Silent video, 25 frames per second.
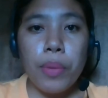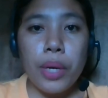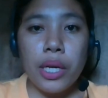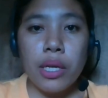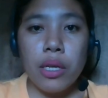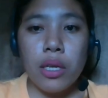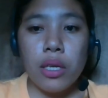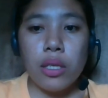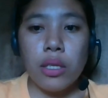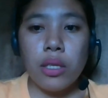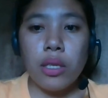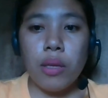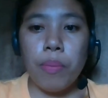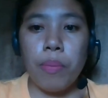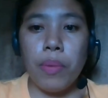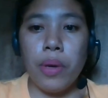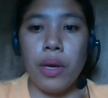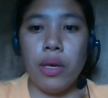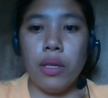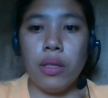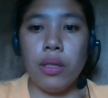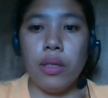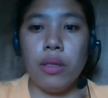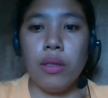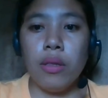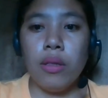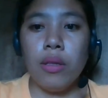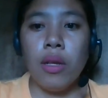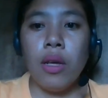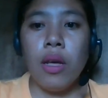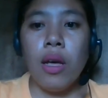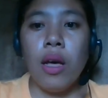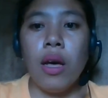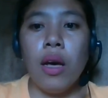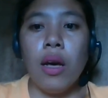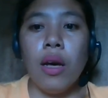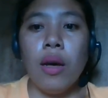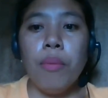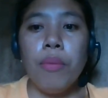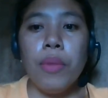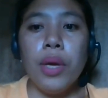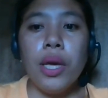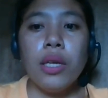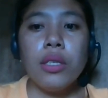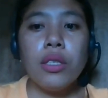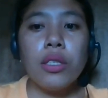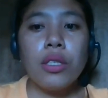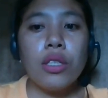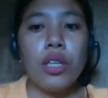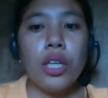participate.
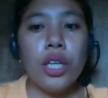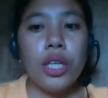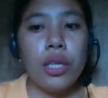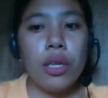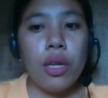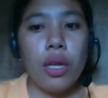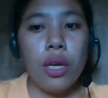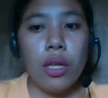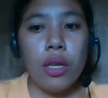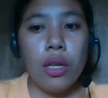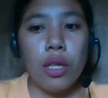Make certain